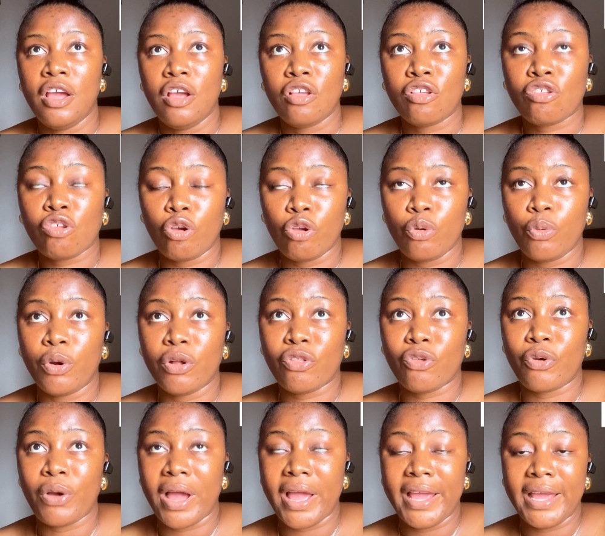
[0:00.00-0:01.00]
So you want to
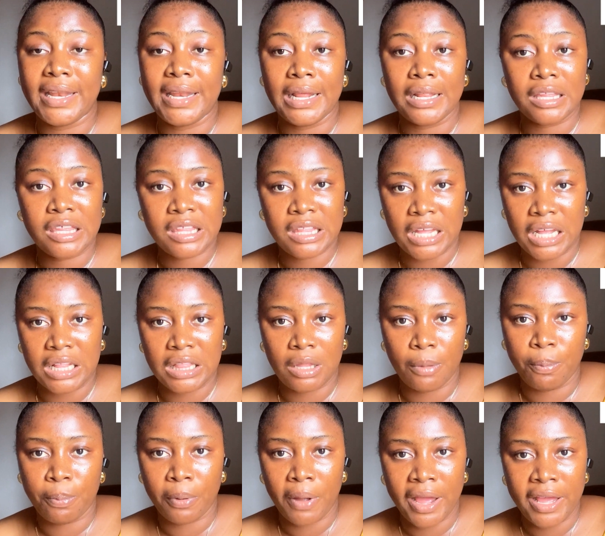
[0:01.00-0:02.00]
go ahead and state the
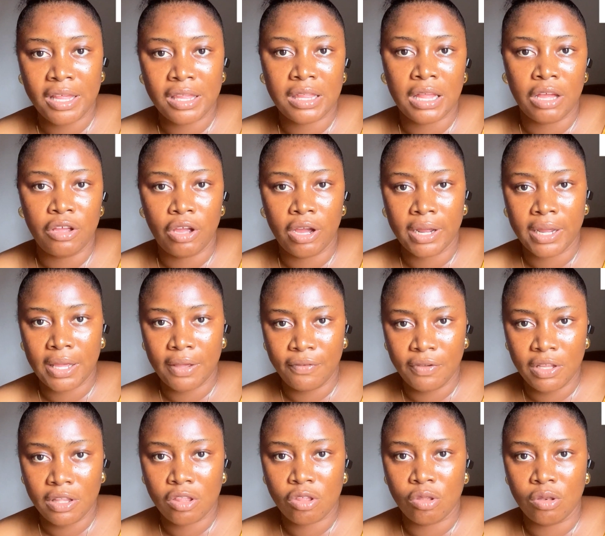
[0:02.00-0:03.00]
price that you're
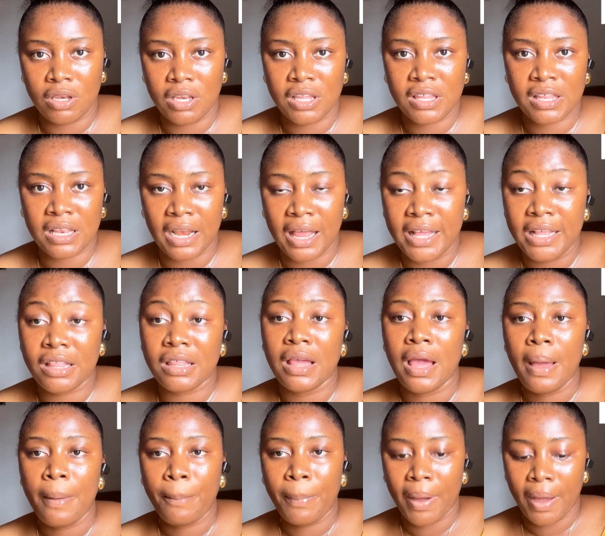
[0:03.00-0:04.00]
giving to this client
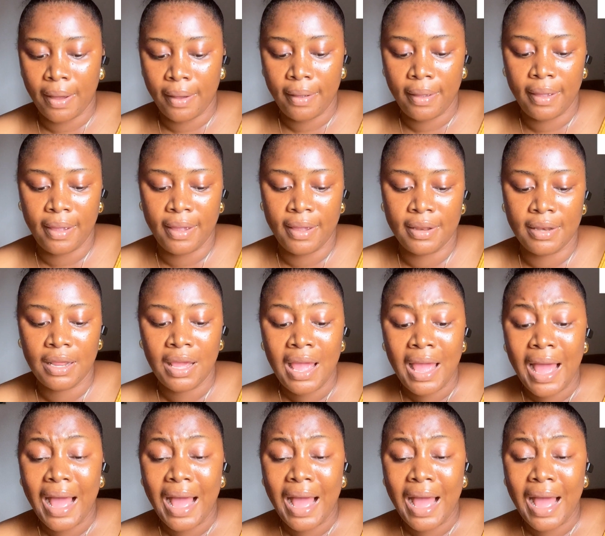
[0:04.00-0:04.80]
per head.